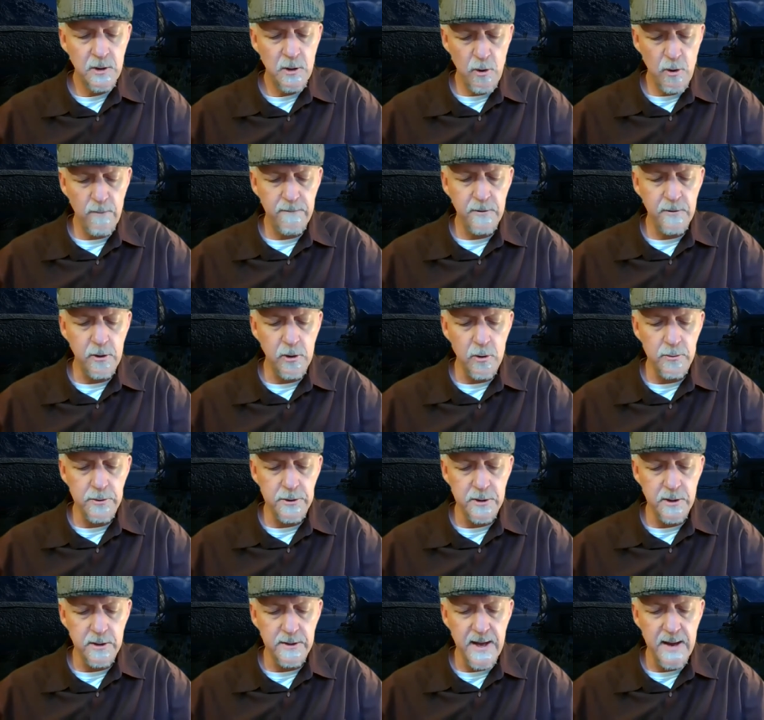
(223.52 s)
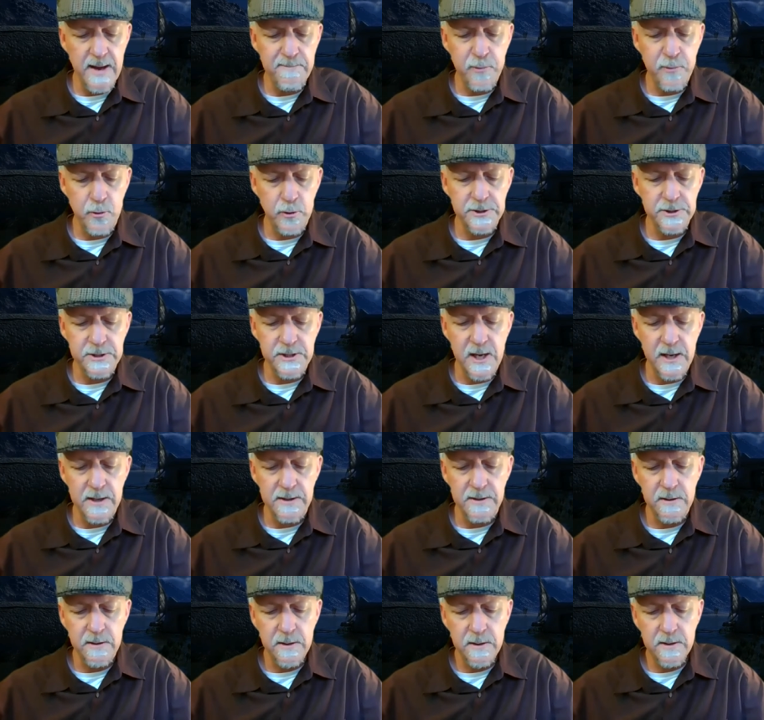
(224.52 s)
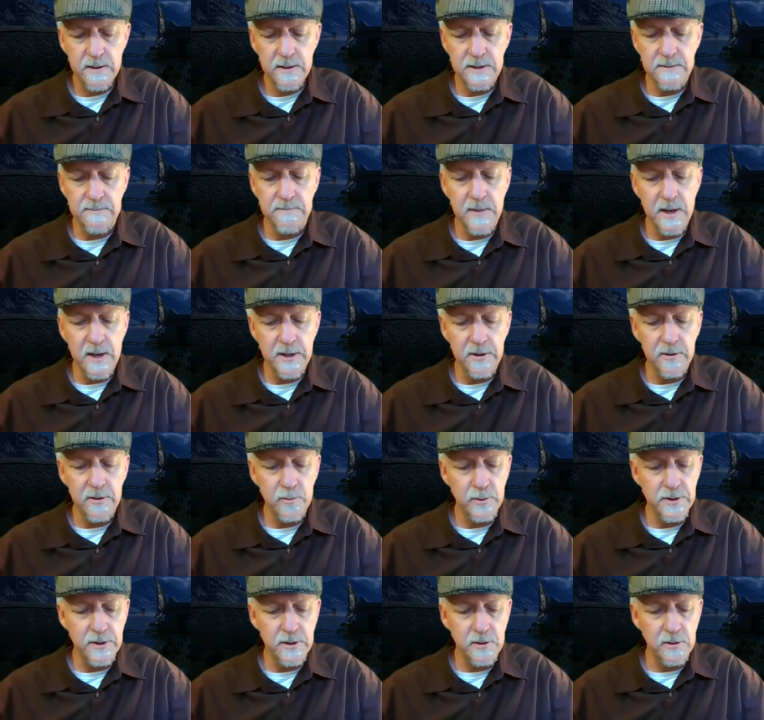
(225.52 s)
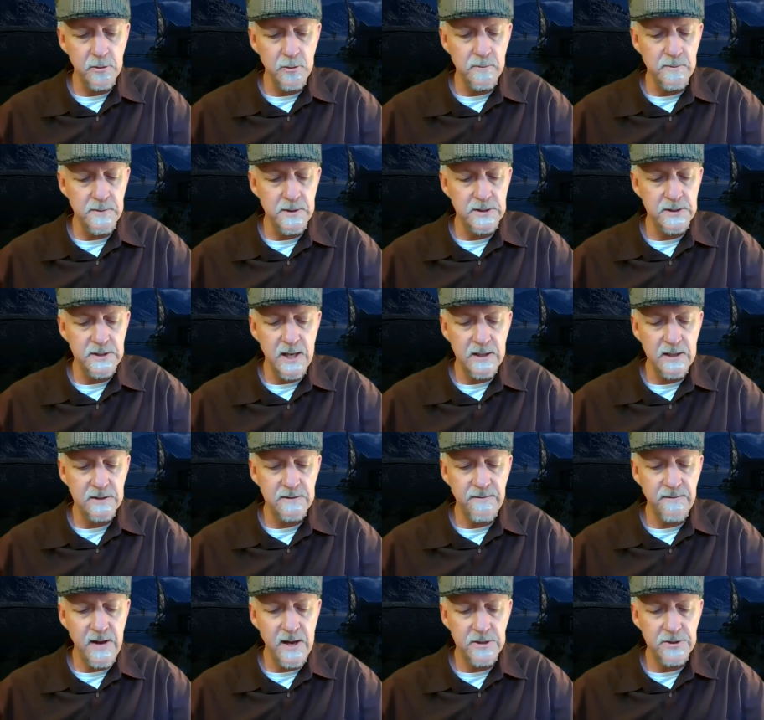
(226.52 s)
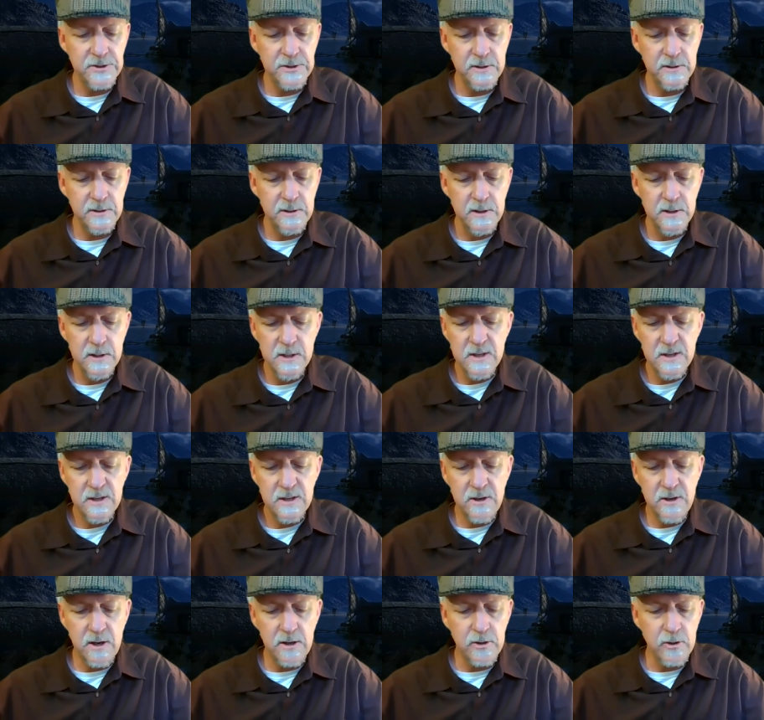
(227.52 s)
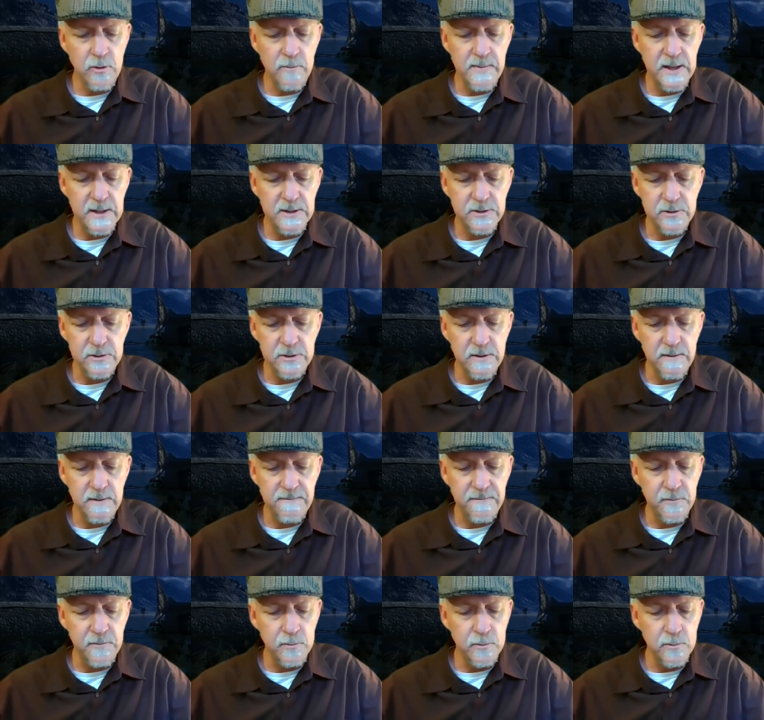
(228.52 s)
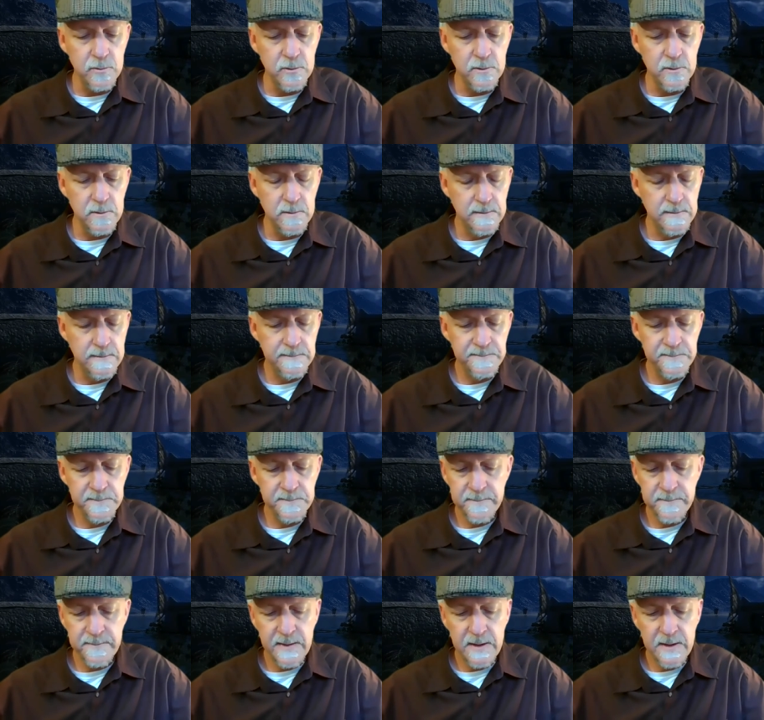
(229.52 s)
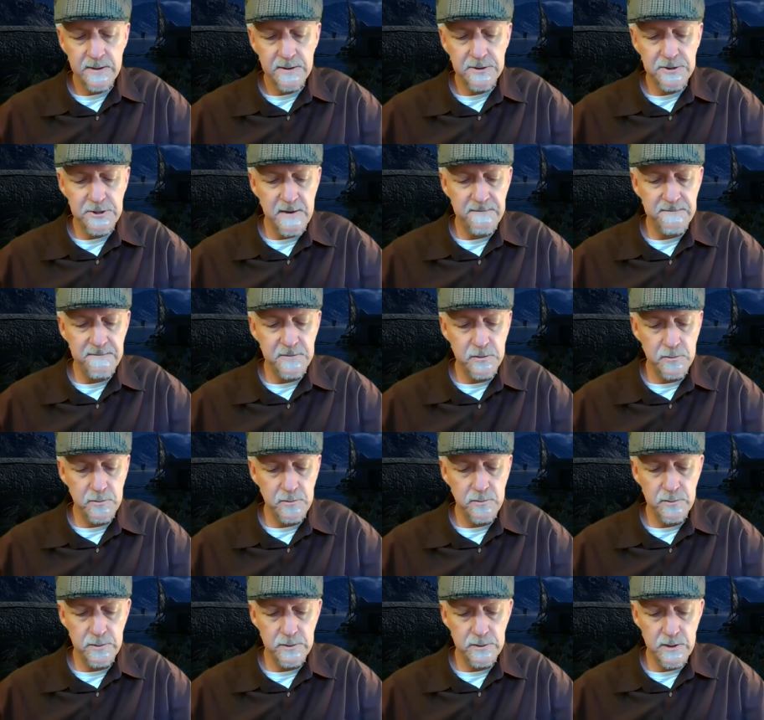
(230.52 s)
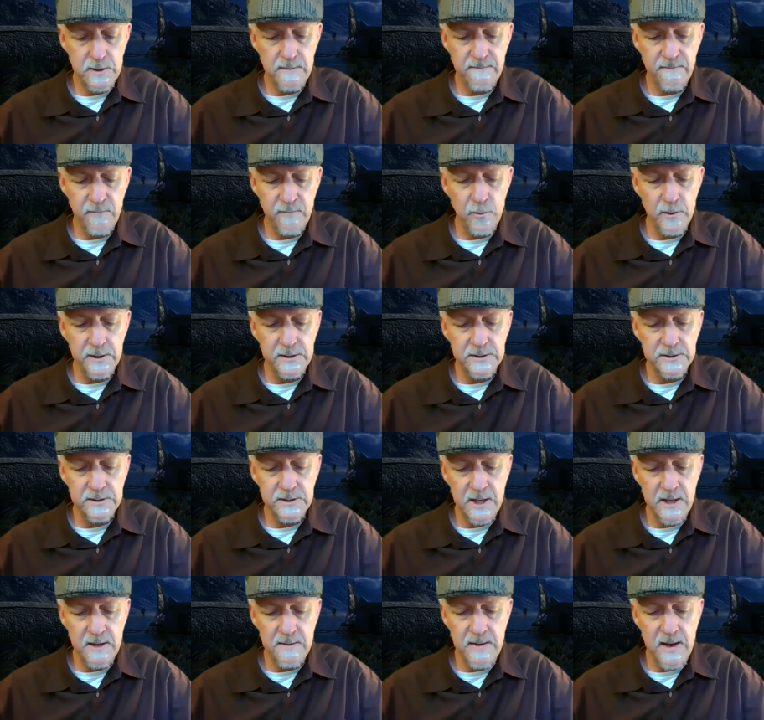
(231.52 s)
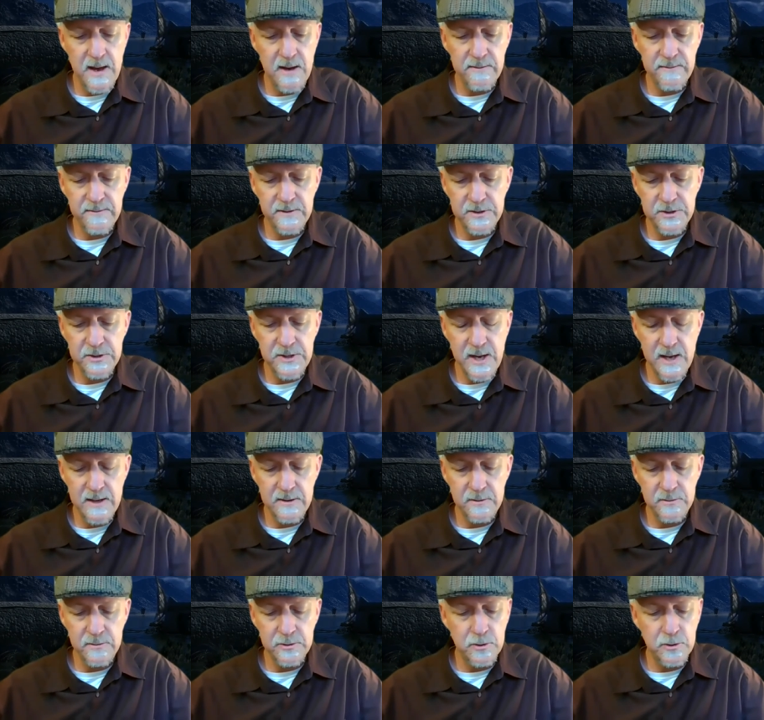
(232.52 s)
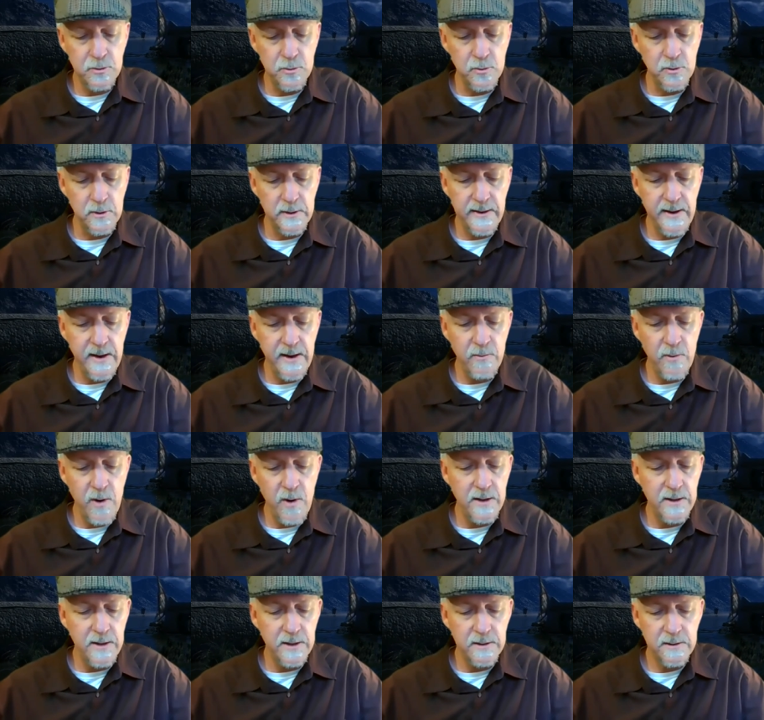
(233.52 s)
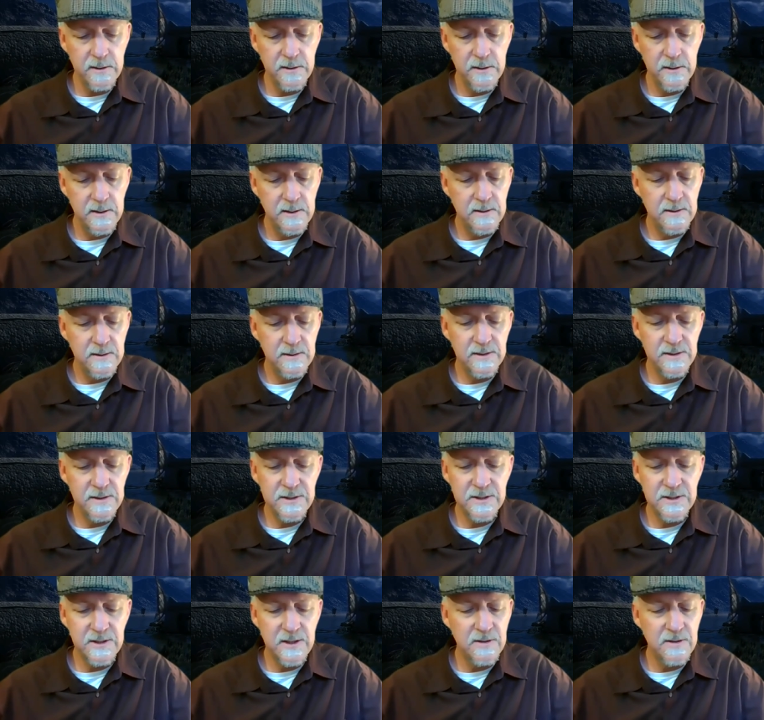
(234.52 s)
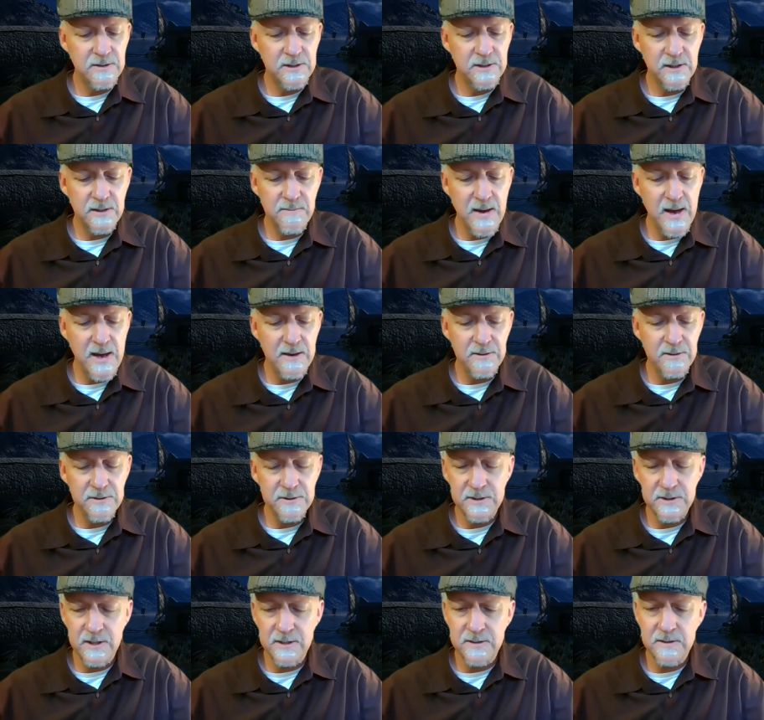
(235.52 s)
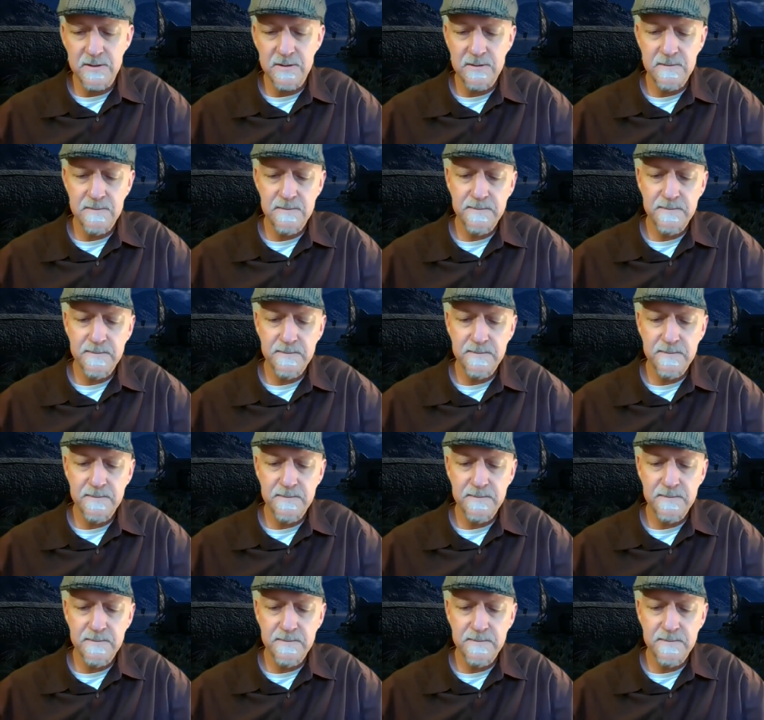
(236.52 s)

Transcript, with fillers: Overloaded on that port side, he muttered with gloomy satisfaction. Cargo master's a fool. Sheftu's voice came out of the shadows, cool and ironic. It scarcely matters, does it?